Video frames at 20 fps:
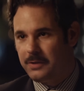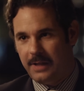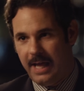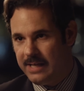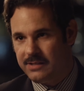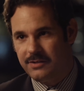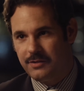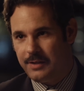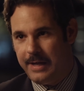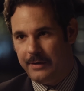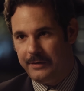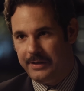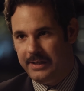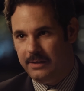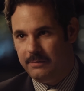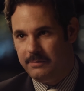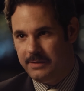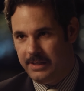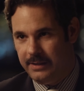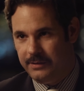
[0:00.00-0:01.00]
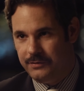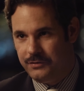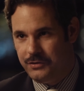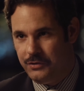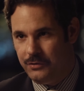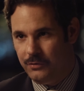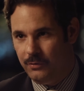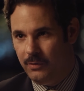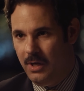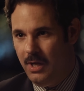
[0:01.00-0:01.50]
class clowny kid
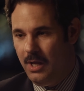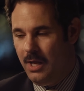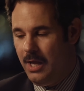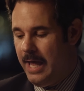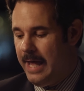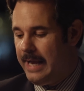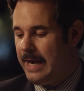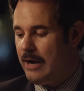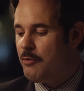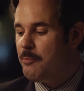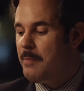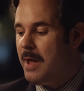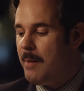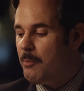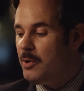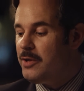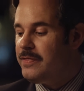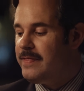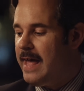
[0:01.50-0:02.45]
too, and I remember